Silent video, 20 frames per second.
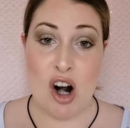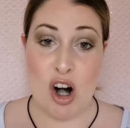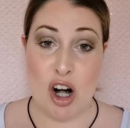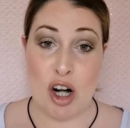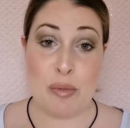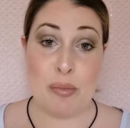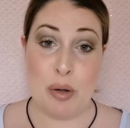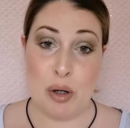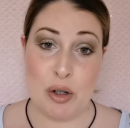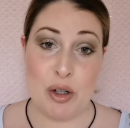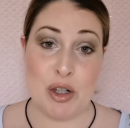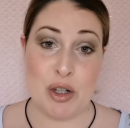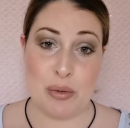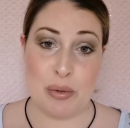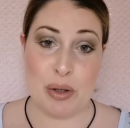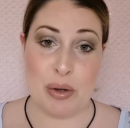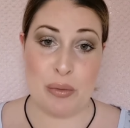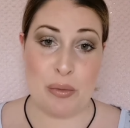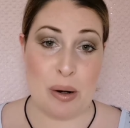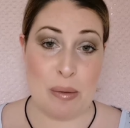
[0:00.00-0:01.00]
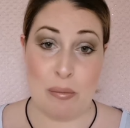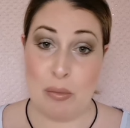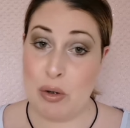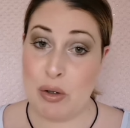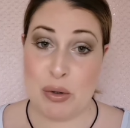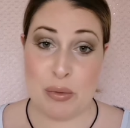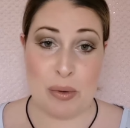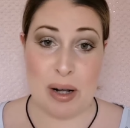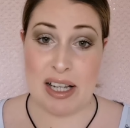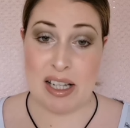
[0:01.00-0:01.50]
hard pushed with
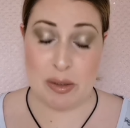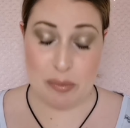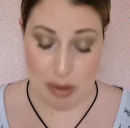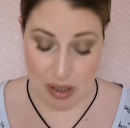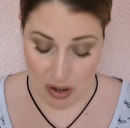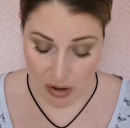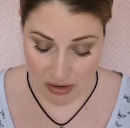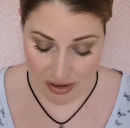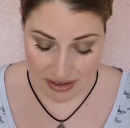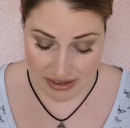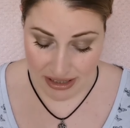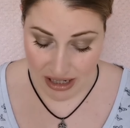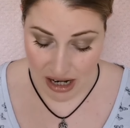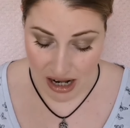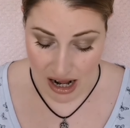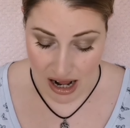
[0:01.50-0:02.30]
most wigs, because